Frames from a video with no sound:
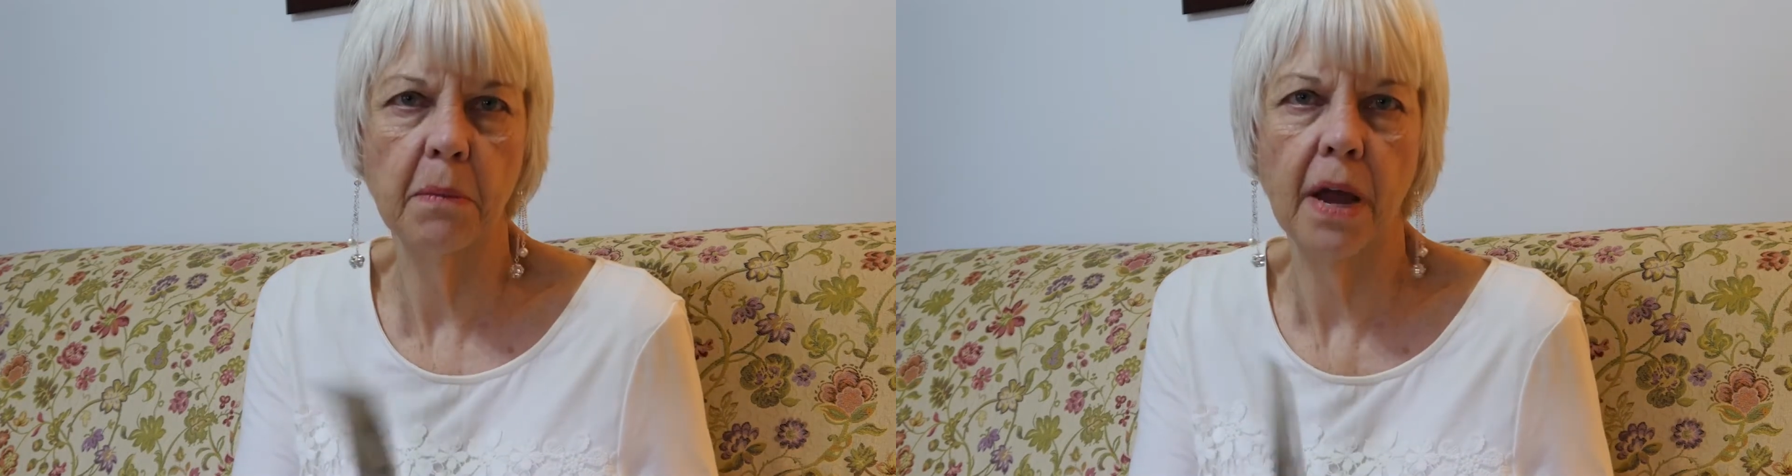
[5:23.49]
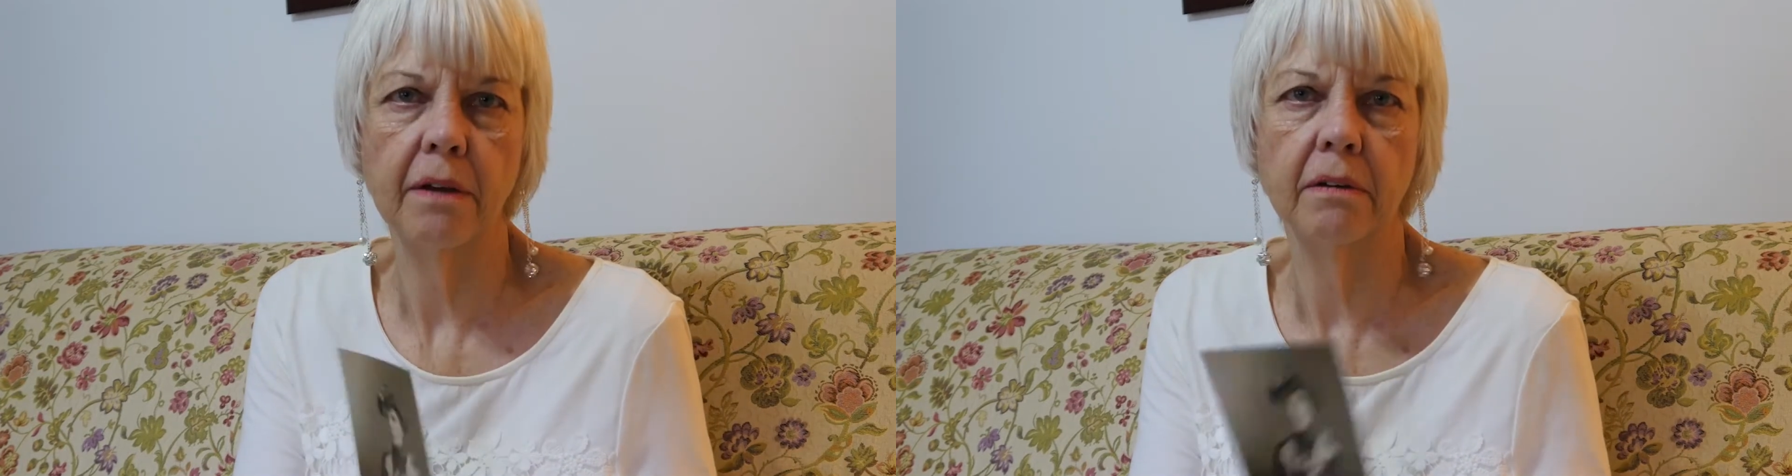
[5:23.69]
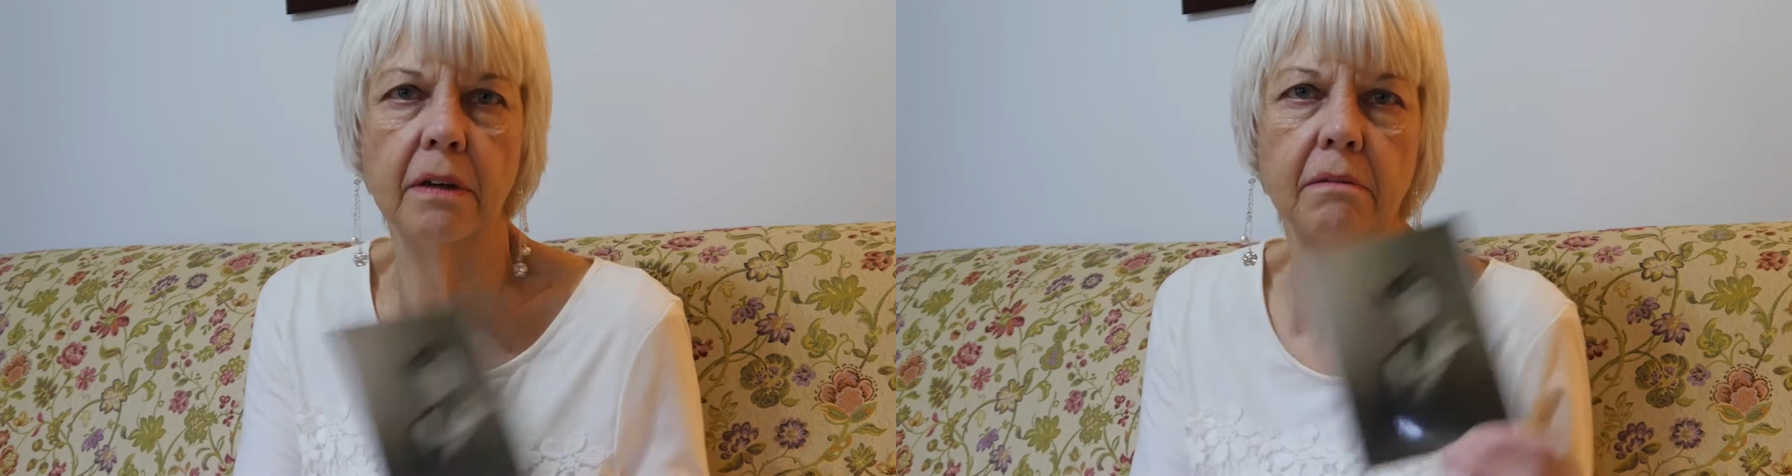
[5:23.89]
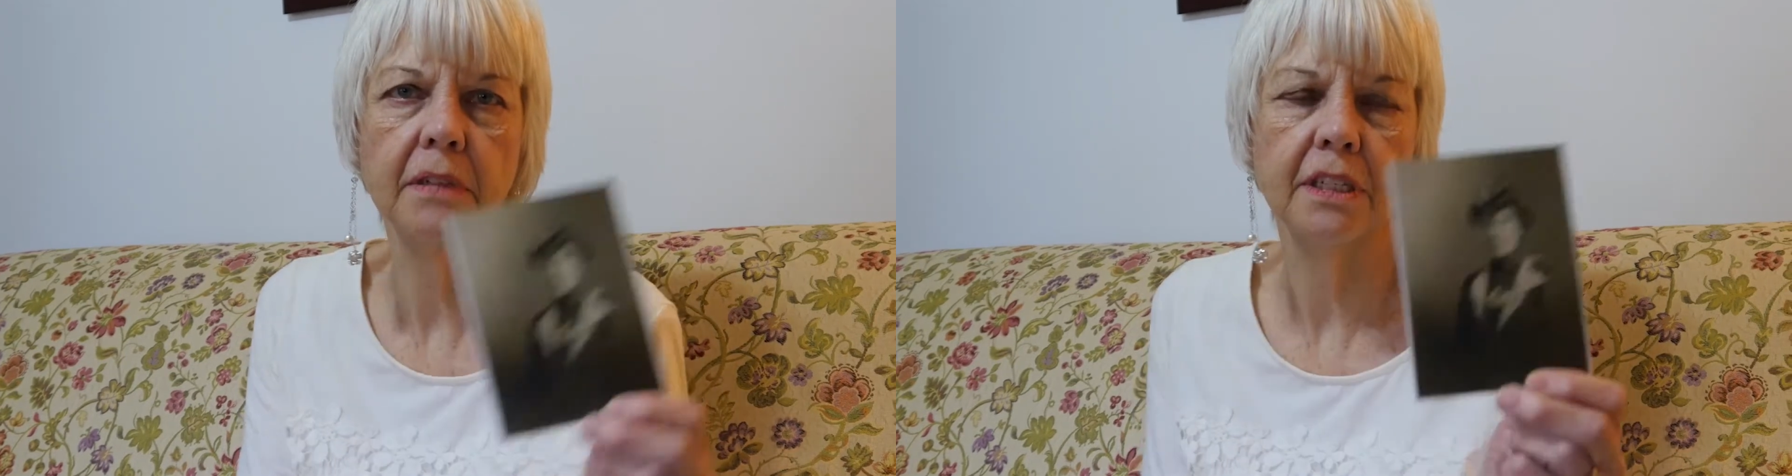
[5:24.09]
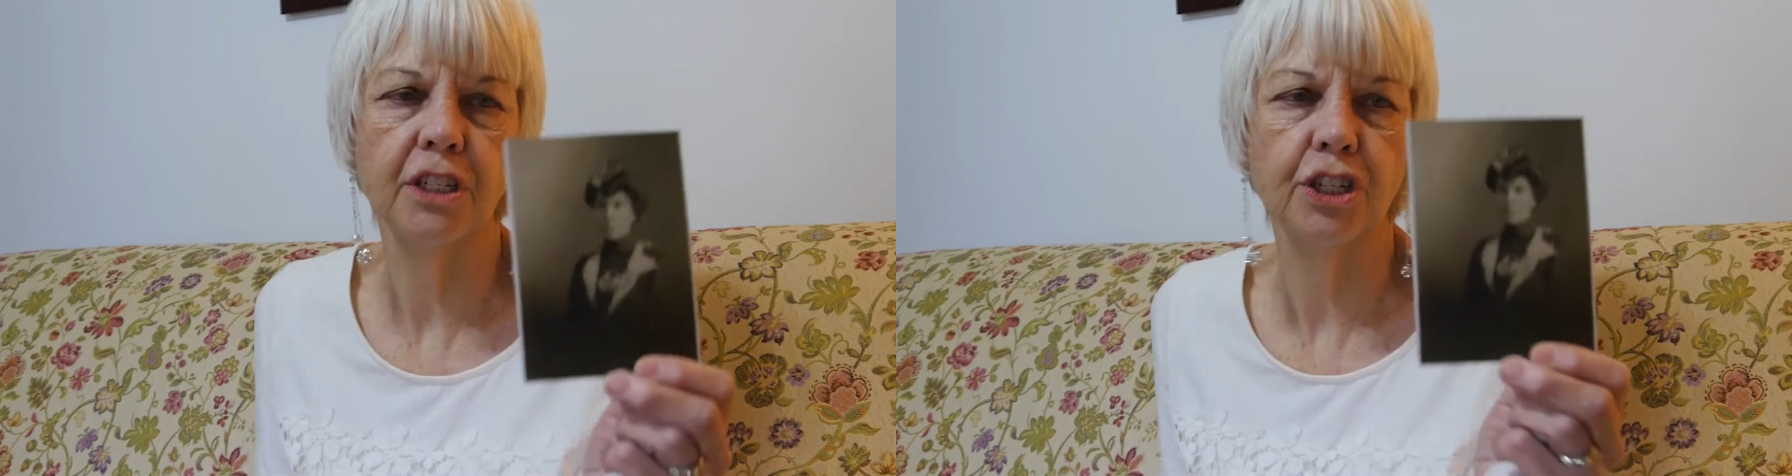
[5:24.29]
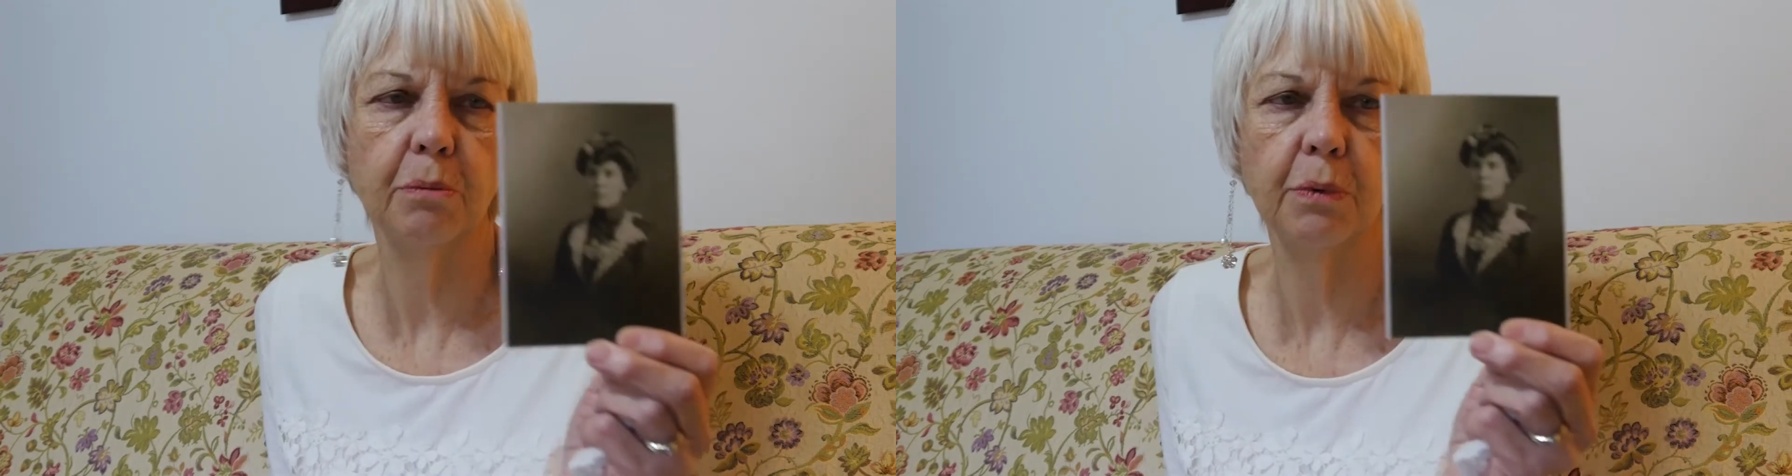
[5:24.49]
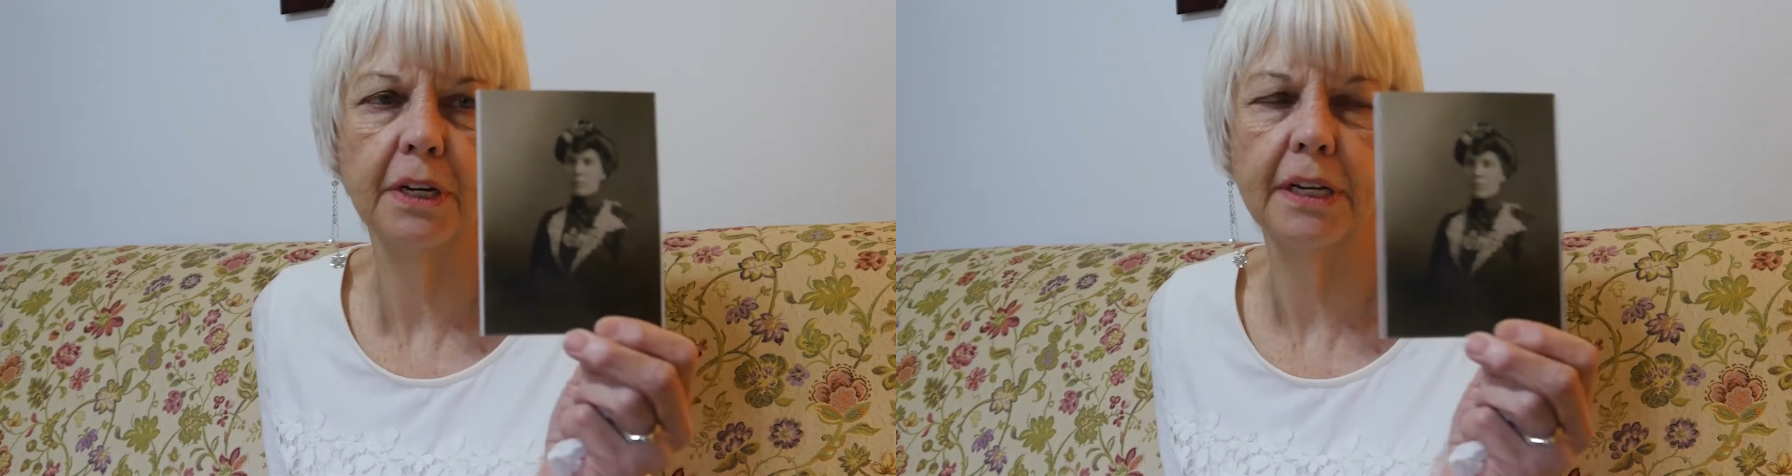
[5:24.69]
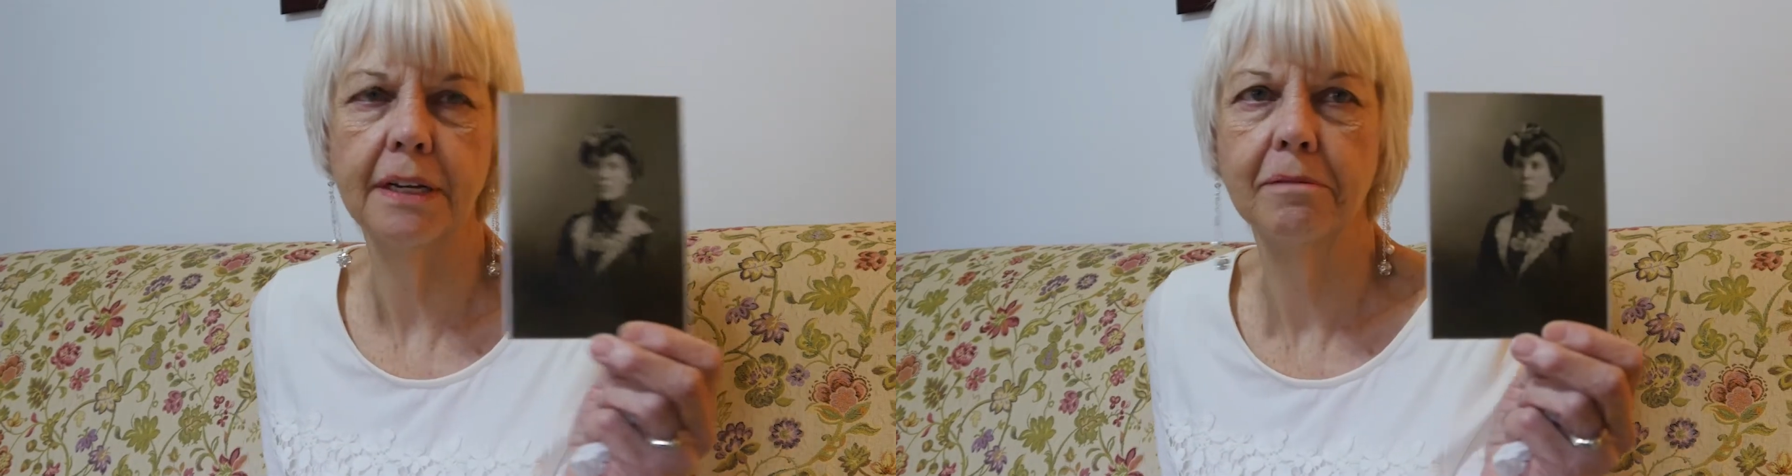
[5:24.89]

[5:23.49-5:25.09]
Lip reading: Myra. Wasn't she pretty?